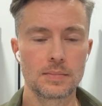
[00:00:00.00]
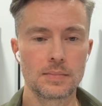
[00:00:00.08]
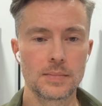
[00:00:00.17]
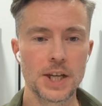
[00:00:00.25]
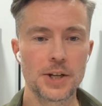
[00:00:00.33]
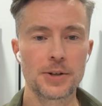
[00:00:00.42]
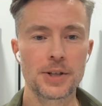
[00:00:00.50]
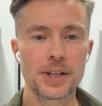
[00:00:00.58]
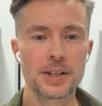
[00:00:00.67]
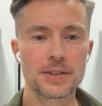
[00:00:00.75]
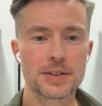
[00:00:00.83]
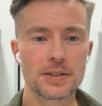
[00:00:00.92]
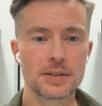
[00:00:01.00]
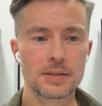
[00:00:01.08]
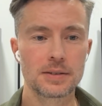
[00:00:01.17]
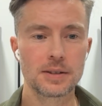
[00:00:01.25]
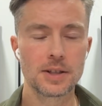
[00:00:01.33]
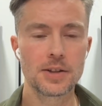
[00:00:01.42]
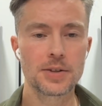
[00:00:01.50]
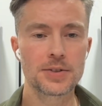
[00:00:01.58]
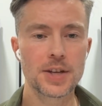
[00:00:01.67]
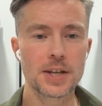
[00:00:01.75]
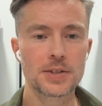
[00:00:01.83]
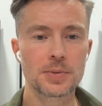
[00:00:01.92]
It already is. All those
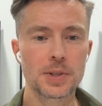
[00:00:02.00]
ads we